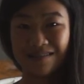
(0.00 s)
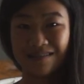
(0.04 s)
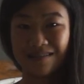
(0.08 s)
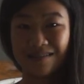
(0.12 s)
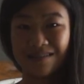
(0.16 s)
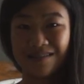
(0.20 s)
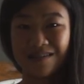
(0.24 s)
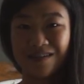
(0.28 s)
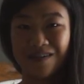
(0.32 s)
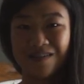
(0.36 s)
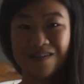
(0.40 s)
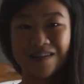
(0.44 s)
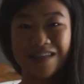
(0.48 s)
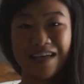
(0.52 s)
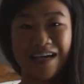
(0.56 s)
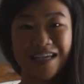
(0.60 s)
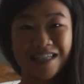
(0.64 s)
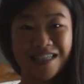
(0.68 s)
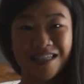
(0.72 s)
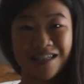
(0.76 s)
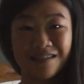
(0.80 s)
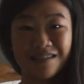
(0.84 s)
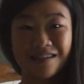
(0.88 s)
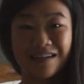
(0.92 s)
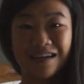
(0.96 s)
So
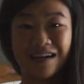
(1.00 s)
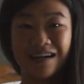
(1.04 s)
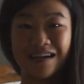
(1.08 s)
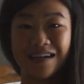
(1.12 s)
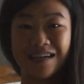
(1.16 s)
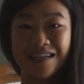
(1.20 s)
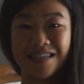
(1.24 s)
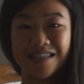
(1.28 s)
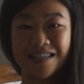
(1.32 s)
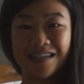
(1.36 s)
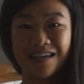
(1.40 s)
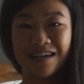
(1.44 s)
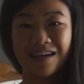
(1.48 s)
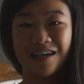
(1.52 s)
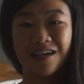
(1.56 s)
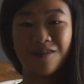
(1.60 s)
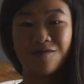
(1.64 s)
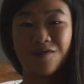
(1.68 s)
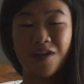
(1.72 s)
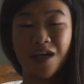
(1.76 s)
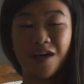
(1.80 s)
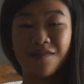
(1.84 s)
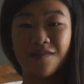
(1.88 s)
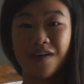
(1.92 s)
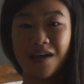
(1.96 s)
that's it, guys. If
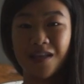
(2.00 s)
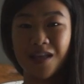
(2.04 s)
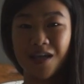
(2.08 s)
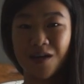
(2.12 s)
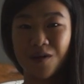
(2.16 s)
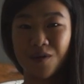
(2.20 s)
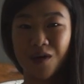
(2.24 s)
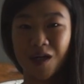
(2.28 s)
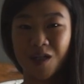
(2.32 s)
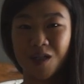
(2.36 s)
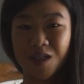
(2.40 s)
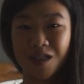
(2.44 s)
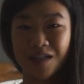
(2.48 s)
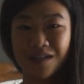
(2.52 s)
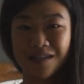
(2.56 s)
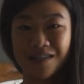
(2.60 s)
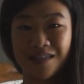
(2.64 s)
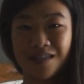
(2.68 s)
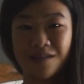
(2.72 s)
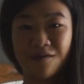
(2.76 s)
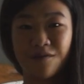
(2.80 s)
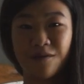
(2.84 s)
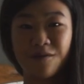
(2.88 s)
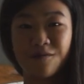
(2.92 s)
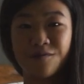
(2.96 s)
you have any
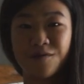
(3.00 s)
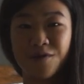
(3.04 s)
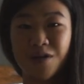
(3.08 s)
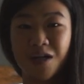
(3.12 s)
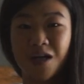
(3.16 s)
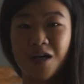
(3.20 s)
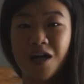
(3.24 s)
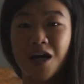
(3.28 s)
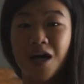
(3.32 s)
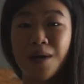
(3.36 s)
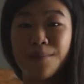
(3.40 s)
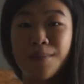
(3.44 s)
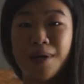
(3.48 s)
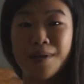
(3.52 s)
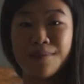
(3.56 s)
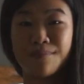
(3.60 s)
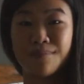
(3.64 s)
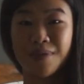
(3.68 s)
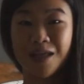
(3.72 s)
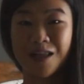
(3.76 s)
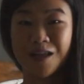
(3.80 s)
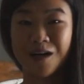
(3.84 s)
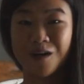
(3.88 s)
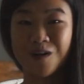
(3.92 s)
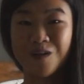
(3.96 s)
questions, feel free to comment
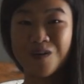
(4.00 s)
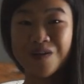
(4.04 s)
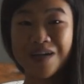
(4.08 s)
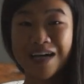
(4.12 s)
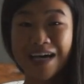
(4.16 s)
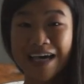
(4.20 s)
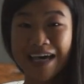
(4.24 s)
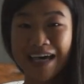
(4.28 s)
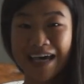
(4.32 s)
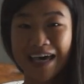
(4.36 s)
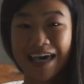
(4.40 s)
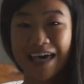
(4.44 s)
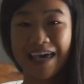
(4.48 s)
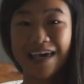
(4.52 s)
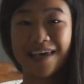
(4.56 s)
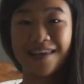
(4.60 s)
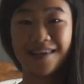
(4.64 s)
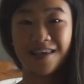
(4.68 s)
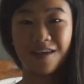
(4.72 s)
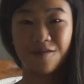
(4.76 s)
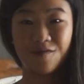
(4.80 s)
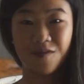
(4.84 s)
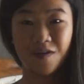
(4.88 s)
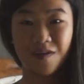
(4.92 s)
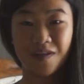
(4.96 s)
below. And
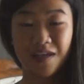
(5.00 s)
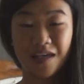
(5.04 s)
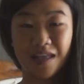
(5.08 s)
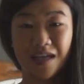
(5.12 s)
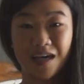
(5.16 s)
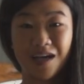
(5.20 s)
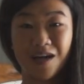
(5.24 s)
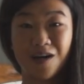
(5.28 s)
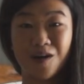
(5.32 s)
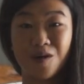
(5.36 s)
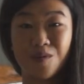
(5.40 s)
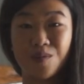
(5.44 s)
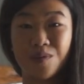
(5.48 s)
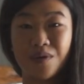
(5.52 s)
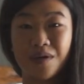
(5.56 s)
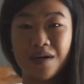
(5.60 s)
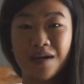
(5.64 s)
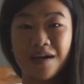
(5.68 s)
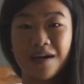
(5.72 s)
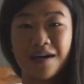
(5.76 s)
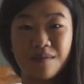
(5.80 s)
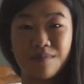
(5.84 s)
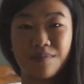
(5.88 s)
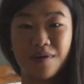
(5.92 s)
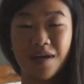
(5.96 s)
if you need help
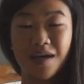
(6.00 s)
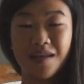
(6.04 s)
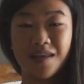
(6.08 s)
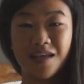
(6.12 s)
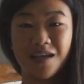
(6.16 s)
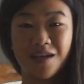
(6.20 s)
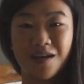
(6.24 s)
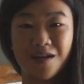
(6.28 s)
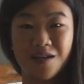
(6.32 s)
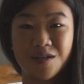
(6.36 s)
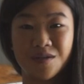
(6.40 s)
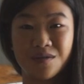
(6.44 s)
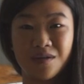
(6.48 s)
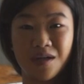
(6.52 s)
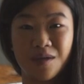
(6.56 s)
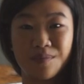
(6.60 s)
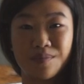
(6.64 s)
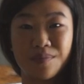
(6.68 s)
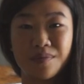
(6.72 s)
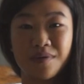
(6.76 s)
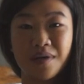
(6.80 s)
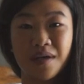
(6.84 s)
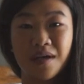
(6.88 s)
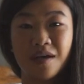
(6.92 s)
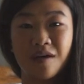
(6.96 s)
planning your
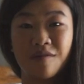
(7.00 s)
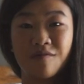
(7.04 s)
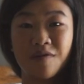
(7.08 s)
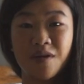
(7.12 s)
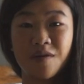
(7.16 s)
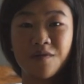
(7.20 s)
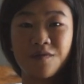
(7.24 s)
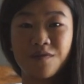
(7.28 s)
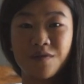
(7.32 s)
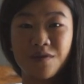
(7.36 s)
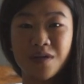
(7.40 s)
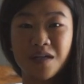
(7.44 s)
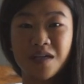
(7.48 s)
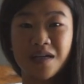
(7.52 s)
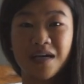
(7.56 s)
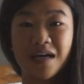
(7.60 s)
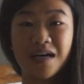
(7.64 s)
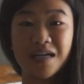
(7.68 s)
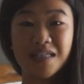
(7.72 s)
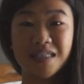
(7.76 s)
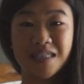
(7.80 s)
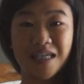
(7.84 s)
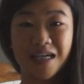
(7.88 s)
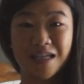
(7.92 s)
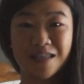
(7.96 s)
trip, feel free to
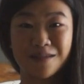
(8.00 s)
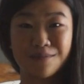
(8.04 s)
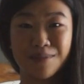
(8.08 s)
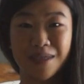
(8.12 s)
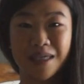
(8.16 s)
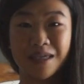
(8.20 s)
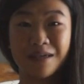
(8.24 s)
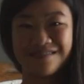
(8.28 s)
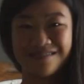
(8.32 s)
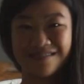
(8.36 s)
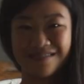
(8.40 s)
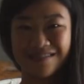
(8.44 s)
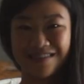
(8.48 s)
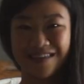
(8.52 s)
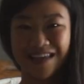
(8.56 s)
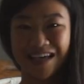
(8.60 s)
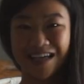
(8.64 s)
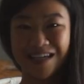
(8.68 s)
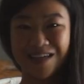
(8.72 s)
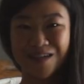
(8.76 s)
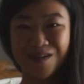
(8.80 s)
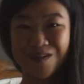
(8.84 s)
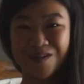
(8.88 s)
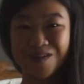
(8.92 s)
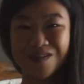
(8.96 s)
contact me.
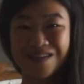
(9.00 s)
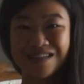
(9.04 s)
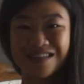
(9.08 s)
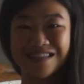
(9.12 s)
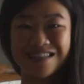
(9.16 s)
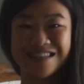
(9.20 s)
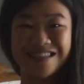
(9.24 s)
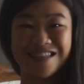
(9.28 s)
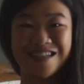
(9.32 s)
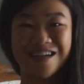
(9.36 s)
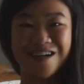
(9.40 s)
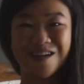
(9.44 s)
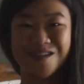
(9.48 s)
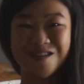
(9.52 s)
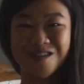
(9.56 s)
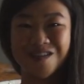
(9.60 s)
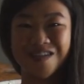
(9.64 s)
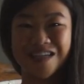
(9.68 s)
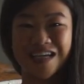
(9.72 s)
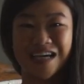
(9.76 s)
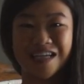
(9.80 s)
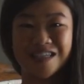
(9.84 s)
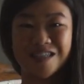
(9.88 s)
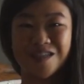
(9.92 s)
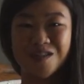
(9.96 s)
Thank you, and talk to you
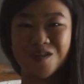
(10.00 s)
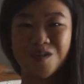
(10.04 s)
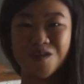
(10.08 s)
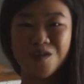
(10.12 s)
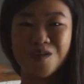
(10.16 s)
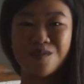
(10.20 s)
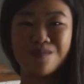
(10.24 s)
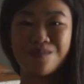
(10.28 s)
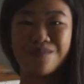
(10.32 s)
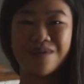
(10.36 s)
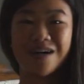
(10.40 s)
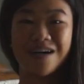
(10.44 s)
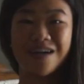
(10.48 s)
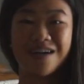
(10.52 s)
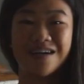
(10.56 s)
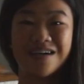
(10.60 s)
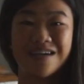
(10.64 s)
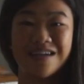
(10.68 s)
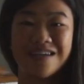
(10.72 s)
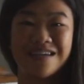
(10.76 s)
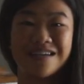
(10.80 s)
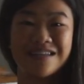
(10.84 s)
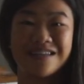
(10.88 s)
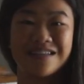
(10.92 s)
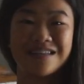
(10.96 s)
guys soon.
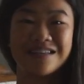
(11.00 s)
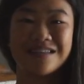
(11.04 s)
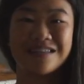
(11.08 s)
Bye!